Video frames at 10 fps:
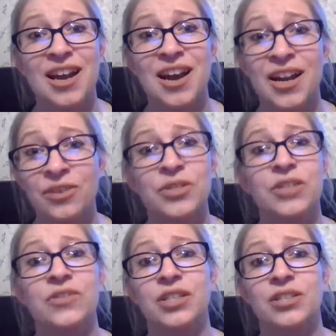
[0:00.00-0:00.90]
I don't
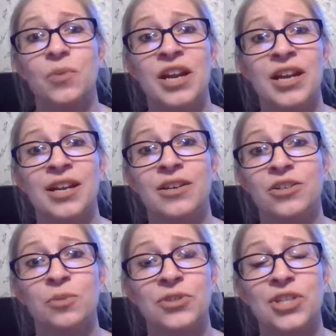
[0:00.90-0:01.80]
use this way
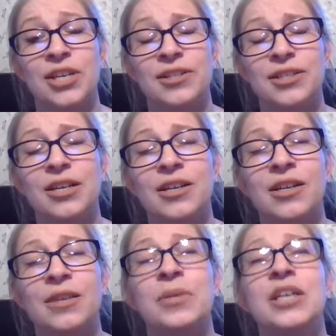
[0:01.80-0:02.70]
100% of the
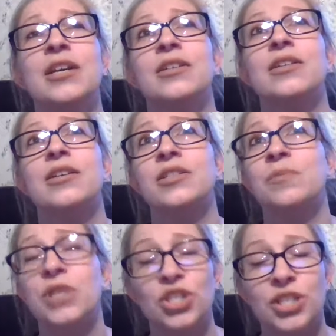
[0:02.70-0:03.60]
time, not as
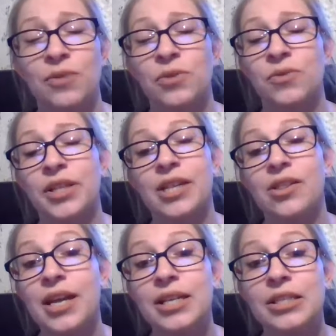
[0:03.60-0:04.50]
much as I would really
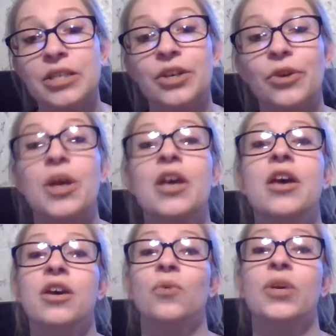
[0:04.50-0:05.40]
like to.
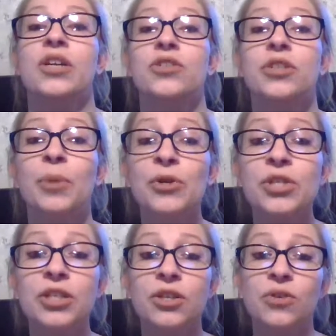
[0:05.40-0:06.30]
What you're
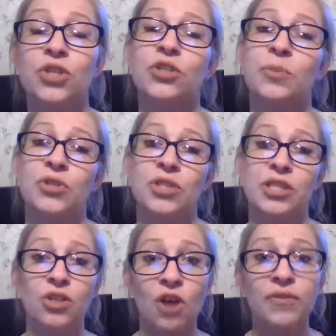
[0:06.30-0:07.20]
supposed to do is you're supposed to
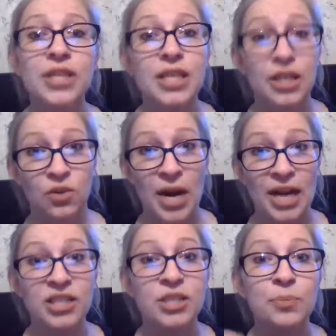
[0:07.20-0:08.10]
soften the
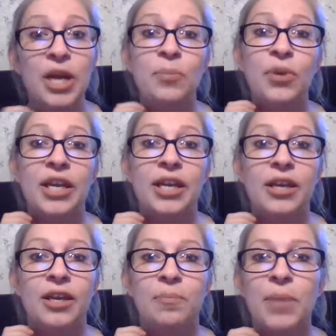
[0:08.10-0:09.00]
earwax by putting
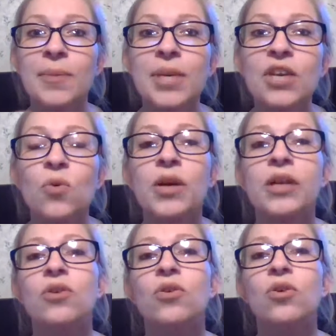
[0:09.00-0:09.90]
in baby
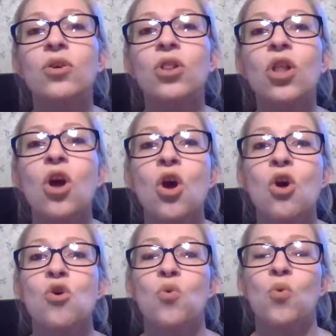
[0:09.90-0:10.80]
oil
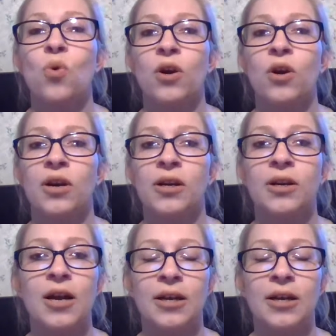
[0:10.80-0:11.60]
or